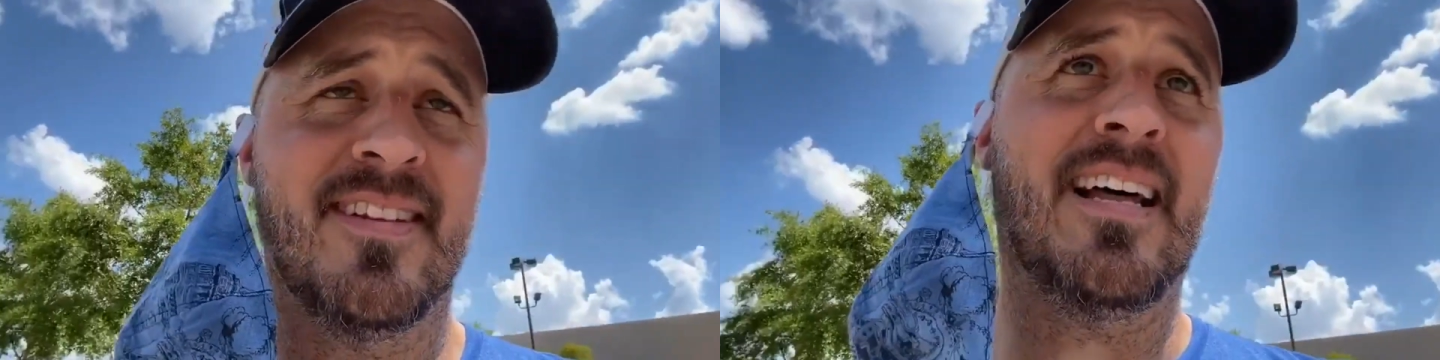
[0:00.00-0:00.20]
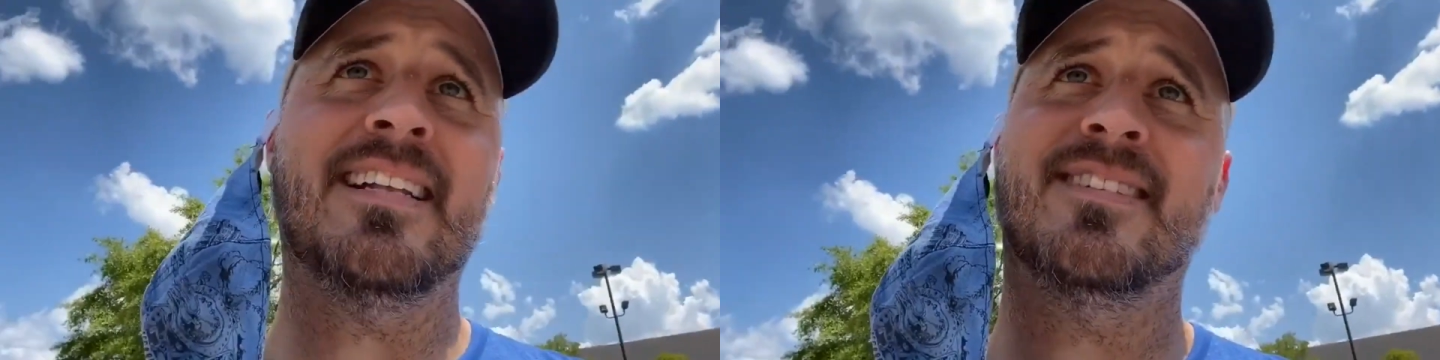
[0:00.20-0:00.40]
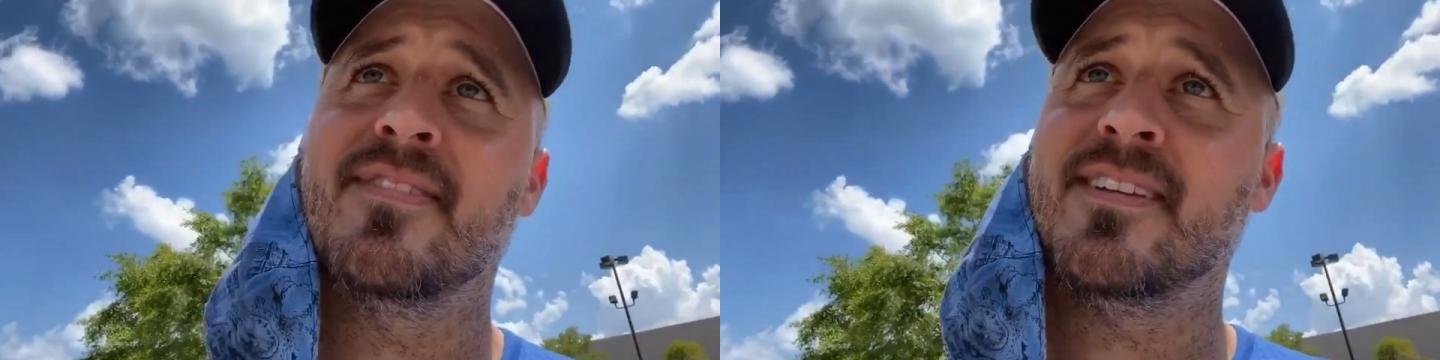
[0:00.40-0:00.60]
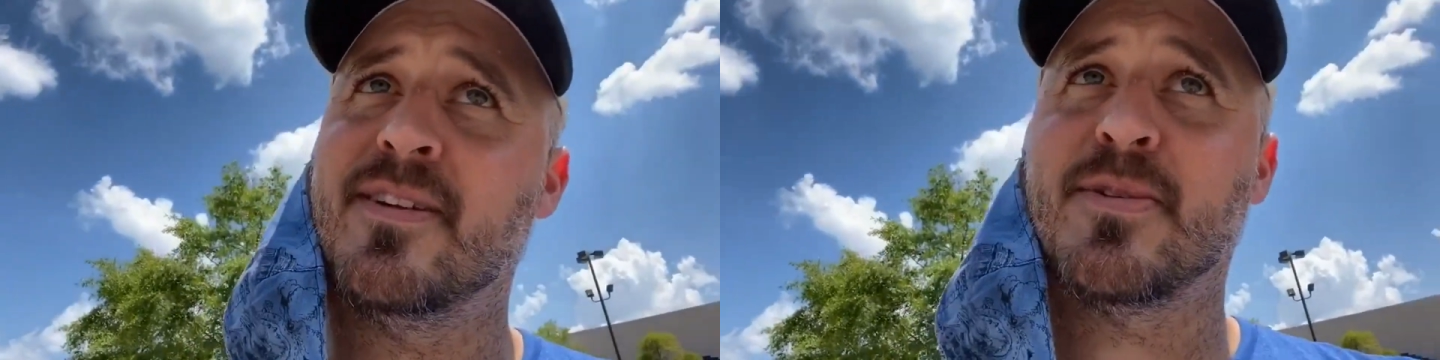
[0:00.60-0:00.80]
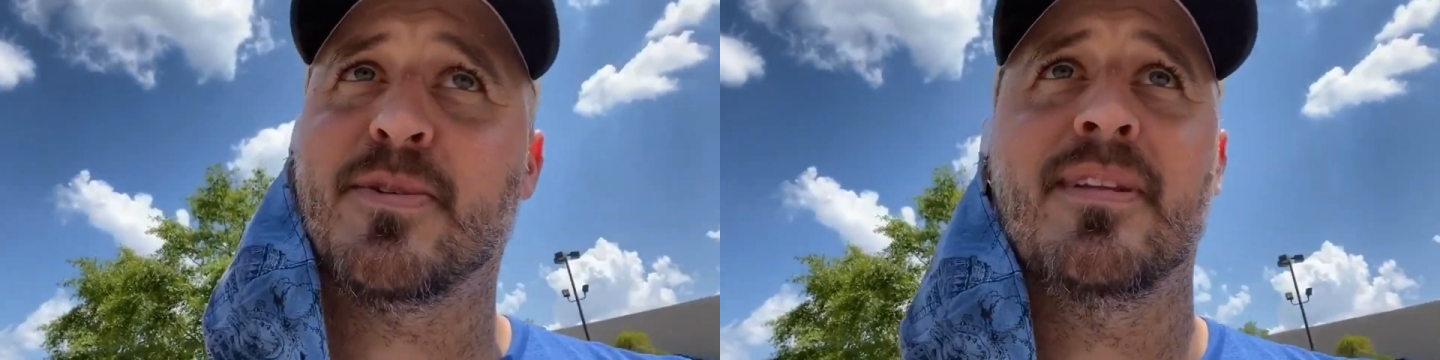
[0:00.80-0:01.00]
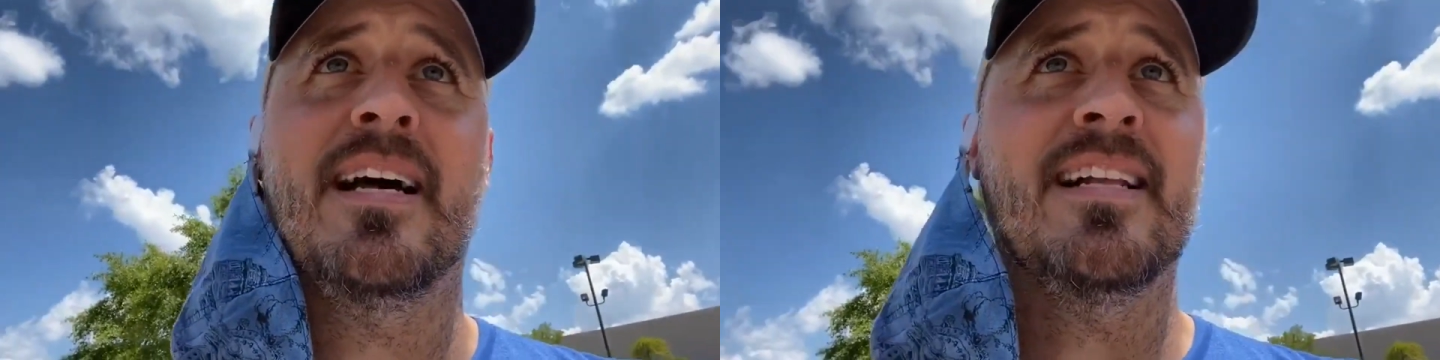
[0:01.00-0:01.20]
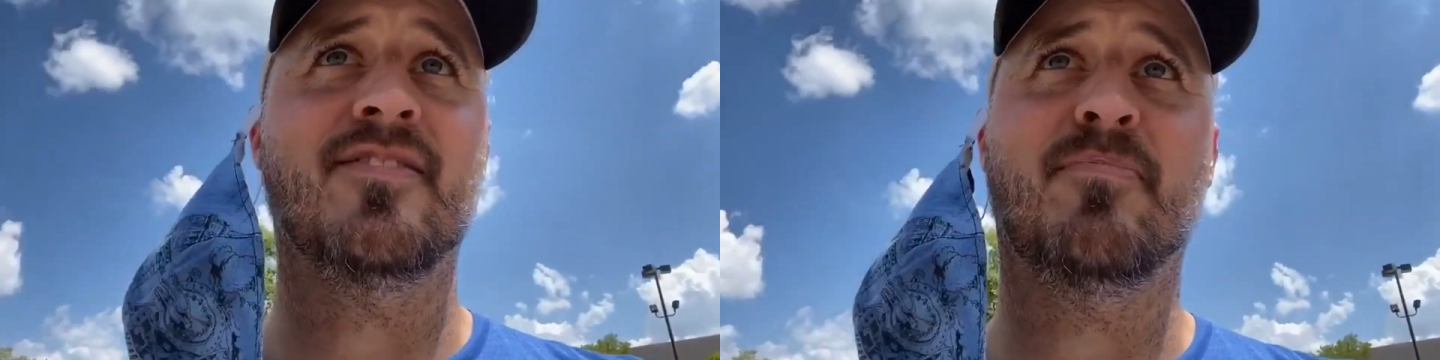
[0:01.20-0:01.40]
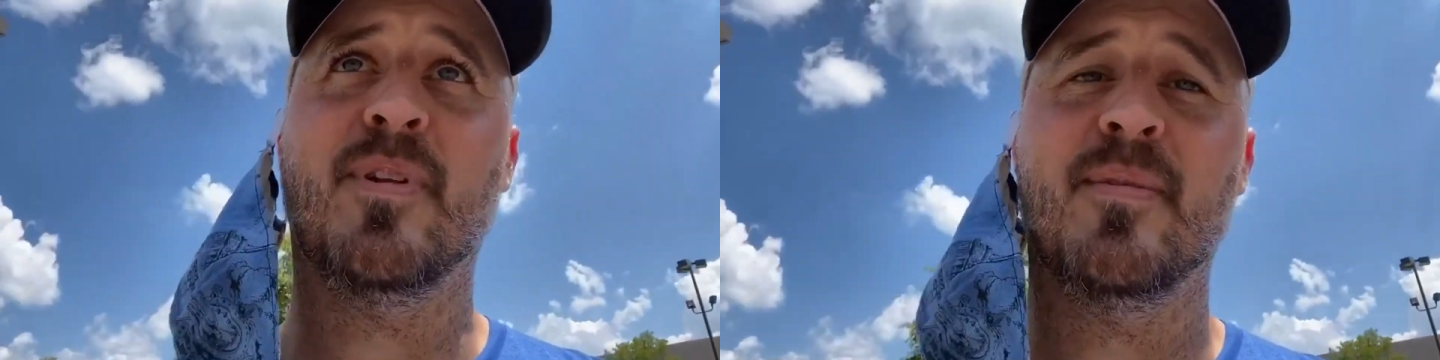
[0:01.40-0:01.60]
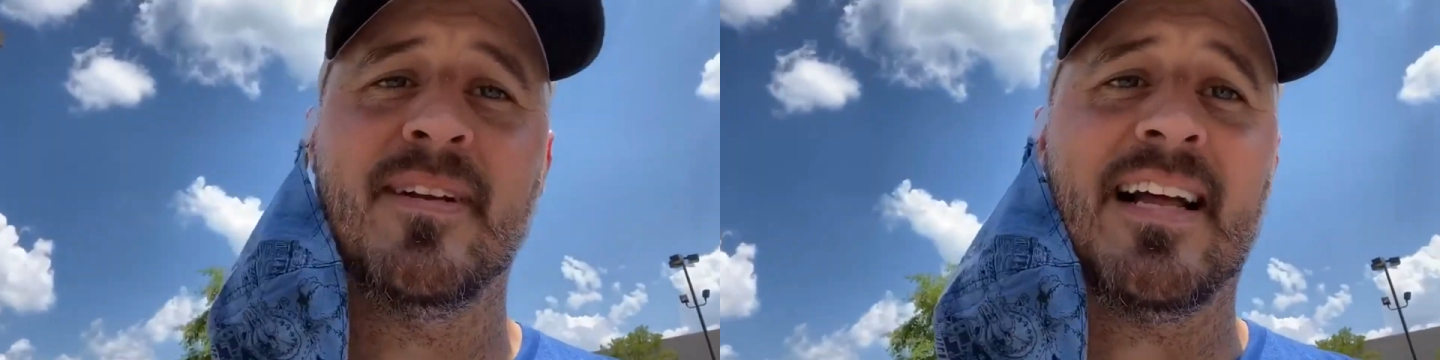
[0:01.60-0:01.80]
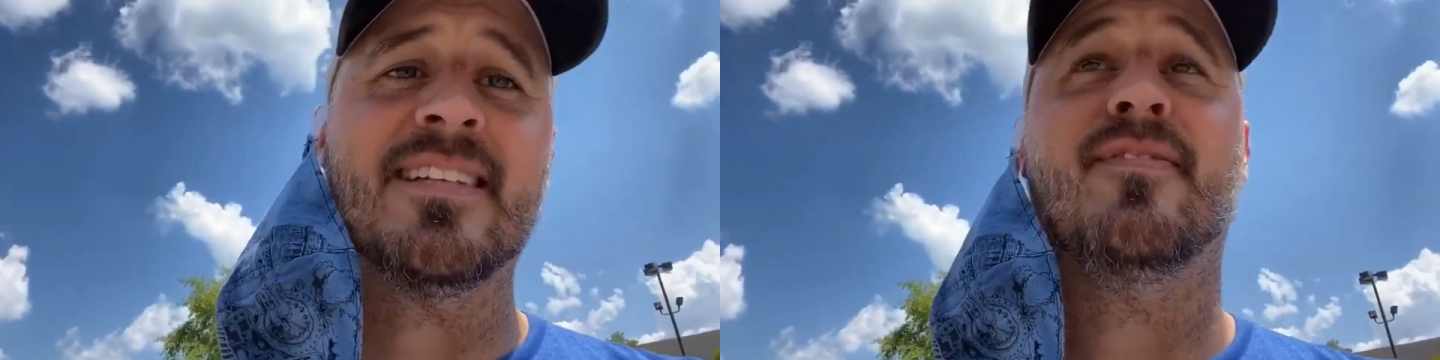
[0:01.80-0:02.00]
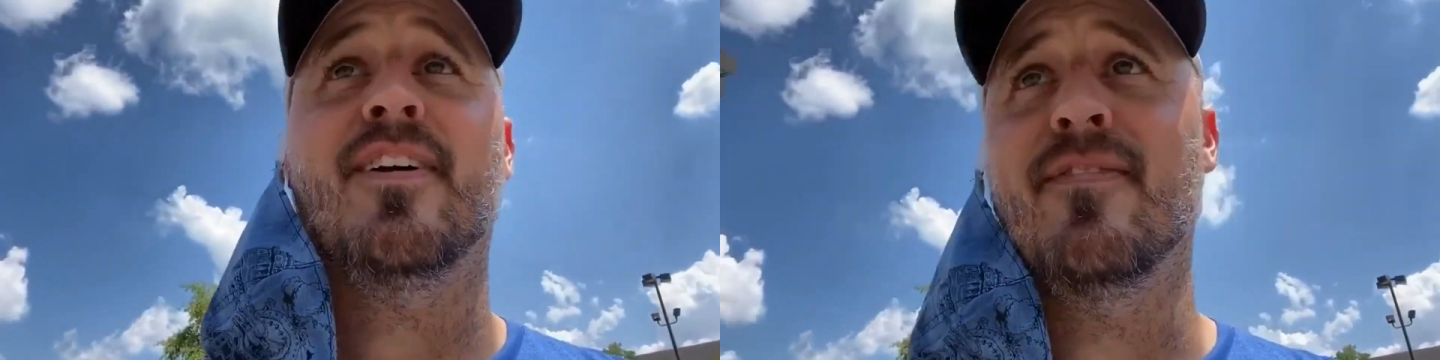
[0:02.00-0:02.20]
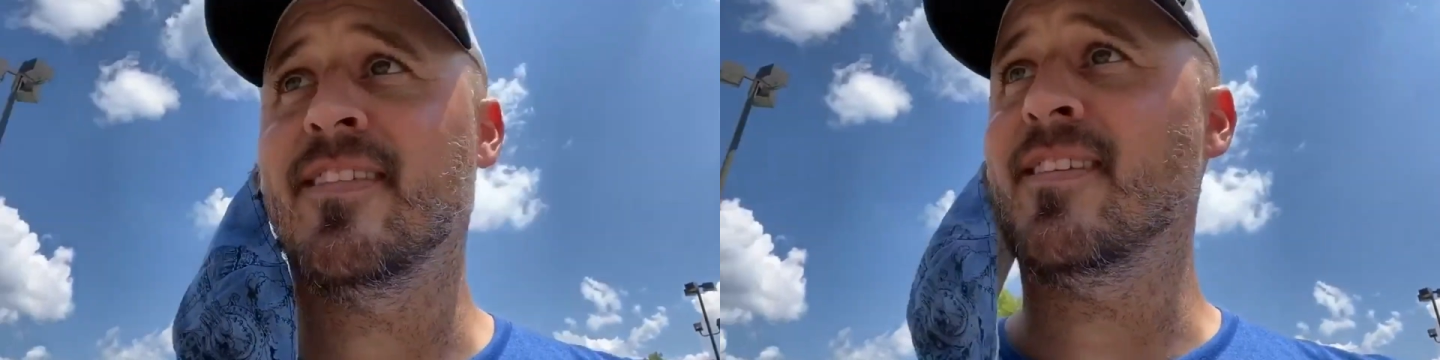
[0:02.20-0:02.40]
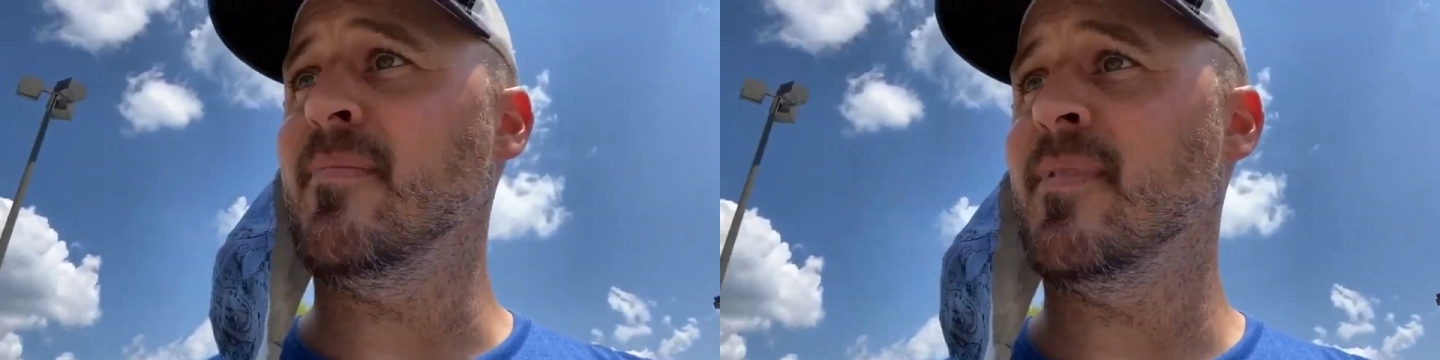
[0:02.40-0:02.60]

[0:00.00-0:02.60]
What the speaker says: Lots of electrical, lots of plumbing, lots of everything,